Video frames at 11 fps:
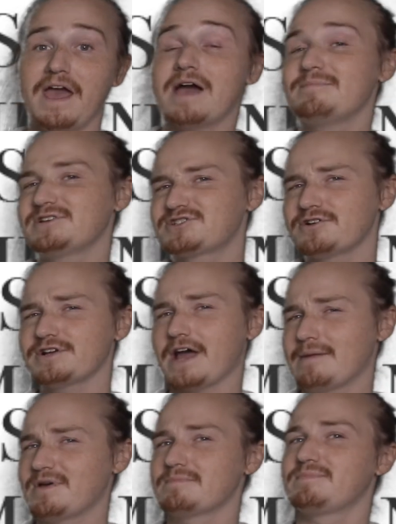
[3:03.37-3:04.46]
And be sure to
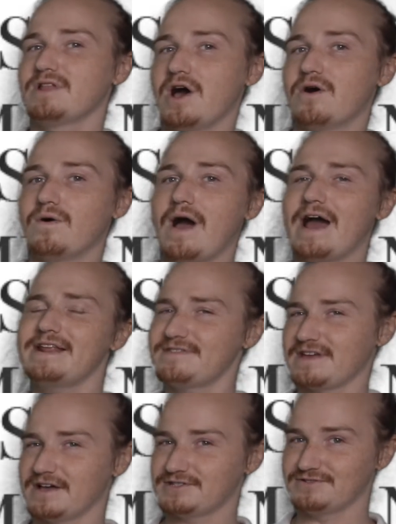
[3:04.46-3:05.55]
comment below
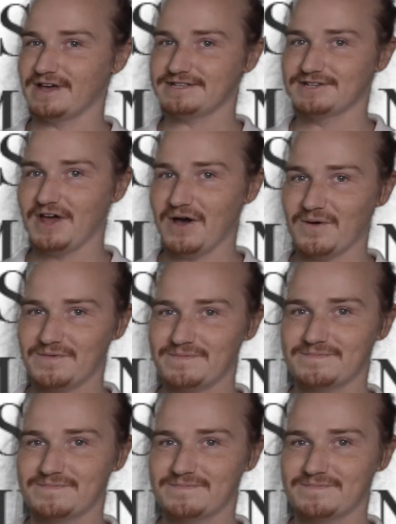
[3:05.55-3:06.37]
anything else you'd like to know.